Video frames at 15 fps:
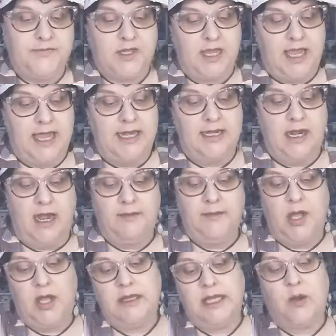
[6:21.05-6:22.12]
Okay, now I'm
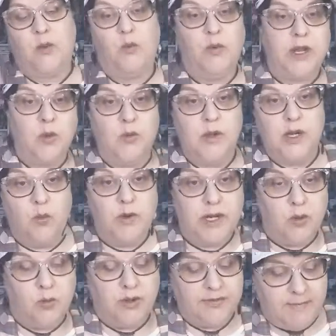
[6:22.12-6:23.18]
all like wiggle wiggle
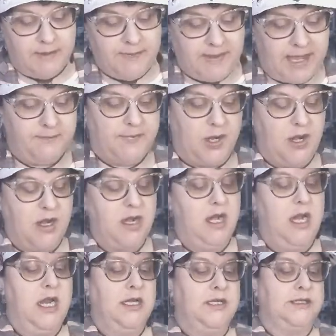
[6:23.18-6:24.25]
wiggle with my paper,
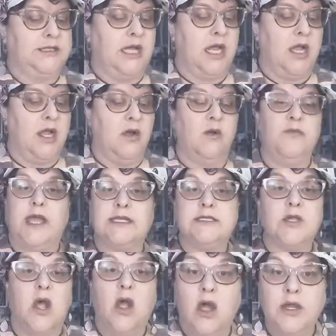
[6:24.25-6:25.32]
so that's
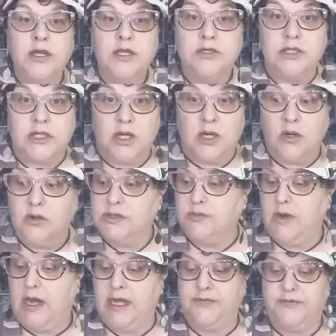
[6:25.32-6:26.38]
all you do is
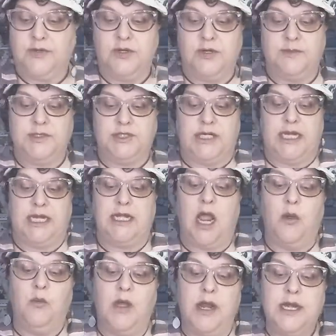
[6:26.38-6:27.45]
run it through your machine. Now
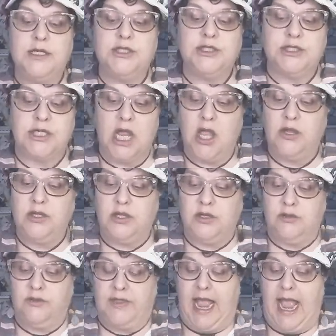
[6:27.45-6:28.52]
I wanted to show
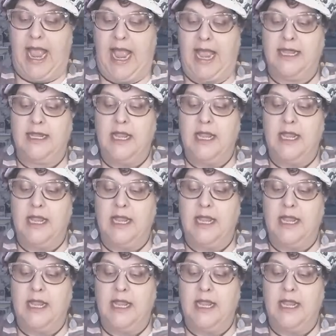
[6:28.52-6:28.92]
you that